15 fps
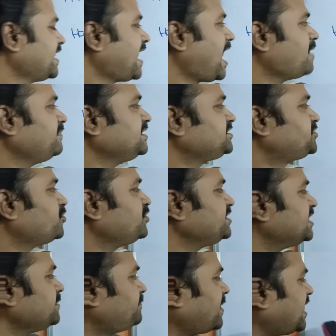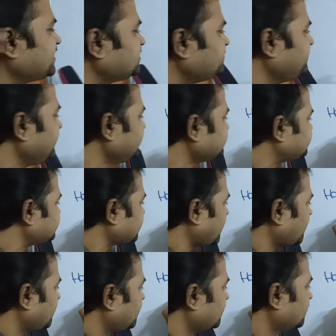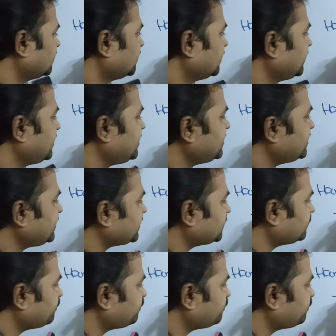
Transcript: Hamiltonian path means here